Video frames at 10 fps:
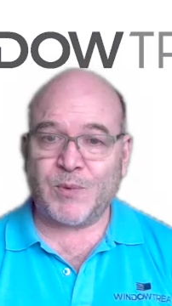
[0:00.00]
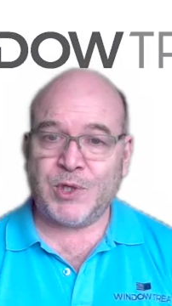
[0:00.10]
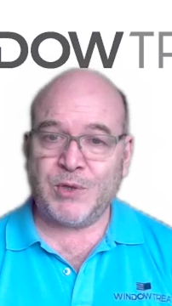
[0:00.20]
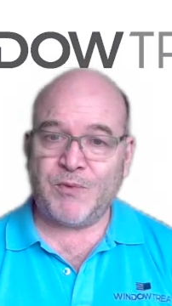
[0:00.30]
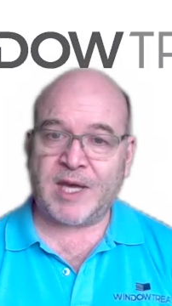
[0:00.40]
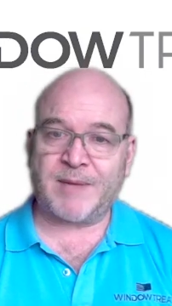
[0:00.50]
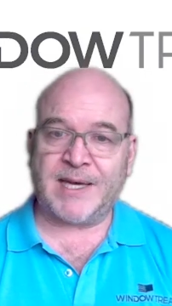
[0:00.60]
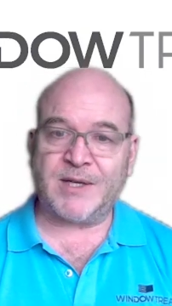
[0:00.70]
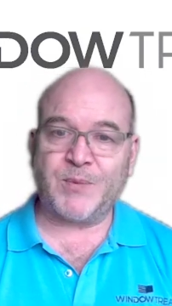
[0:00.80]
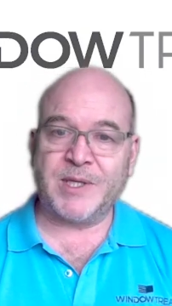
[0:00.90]
would you
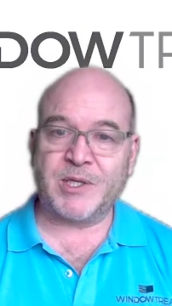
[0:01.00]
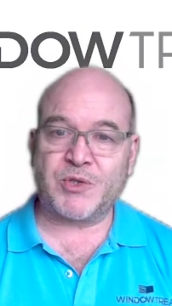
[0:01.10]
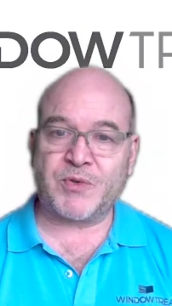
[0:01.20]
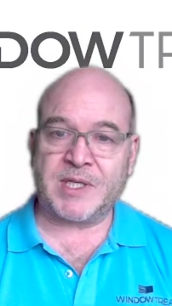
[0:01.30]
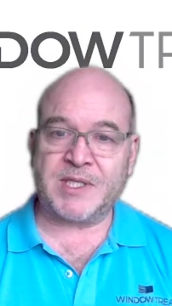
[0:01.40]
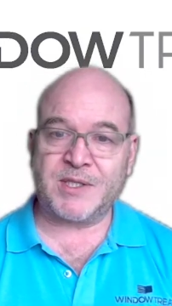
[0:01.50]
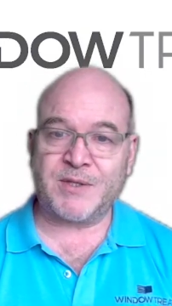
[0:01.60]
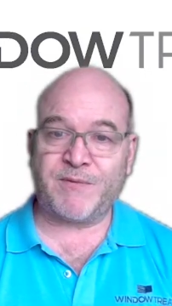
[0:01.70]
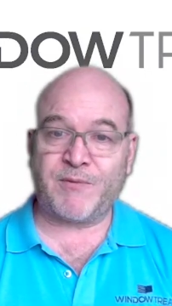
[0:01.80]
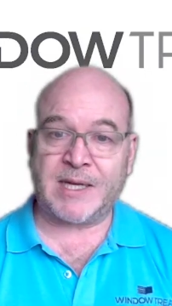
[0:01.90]
recommend WindowTreat
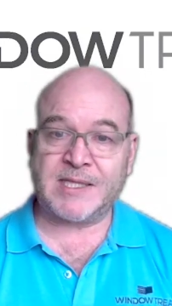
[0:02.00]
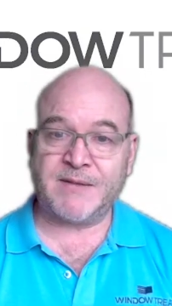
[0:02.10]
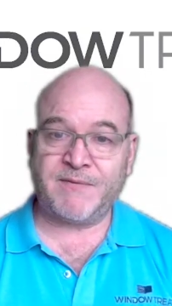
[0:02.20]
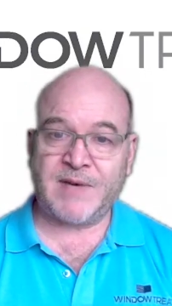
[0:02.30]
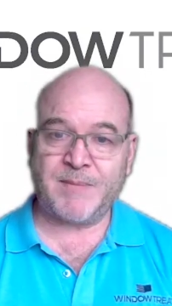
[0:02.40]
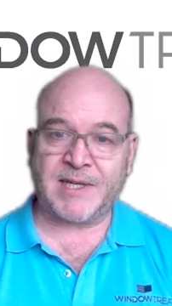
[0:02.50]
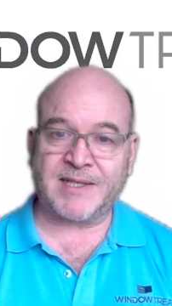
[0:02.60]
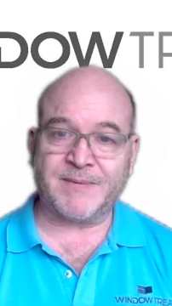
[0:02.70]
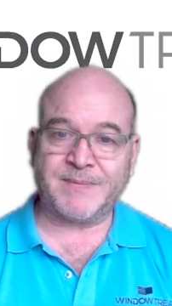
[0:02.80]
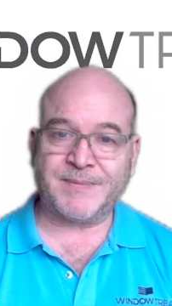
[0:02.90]
to friends and family?